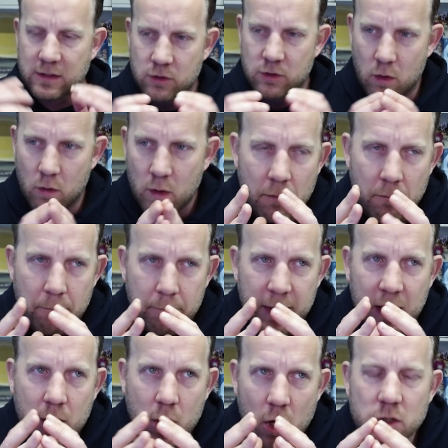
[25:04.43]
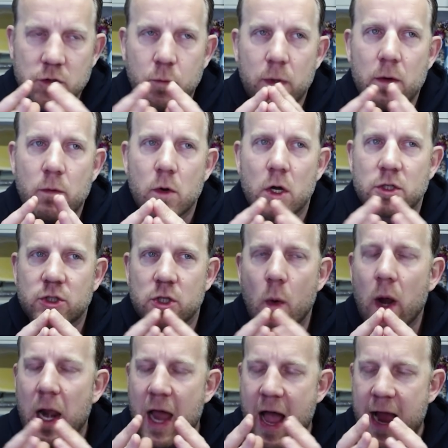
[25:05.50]
So because we were so
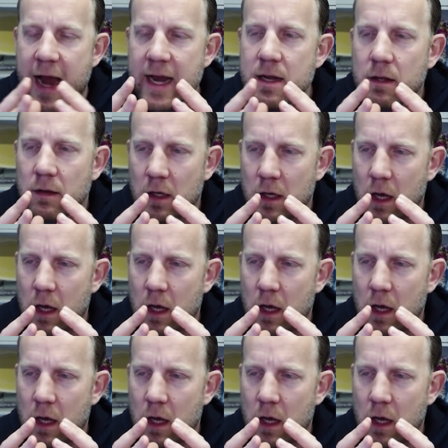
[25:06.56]
aligned,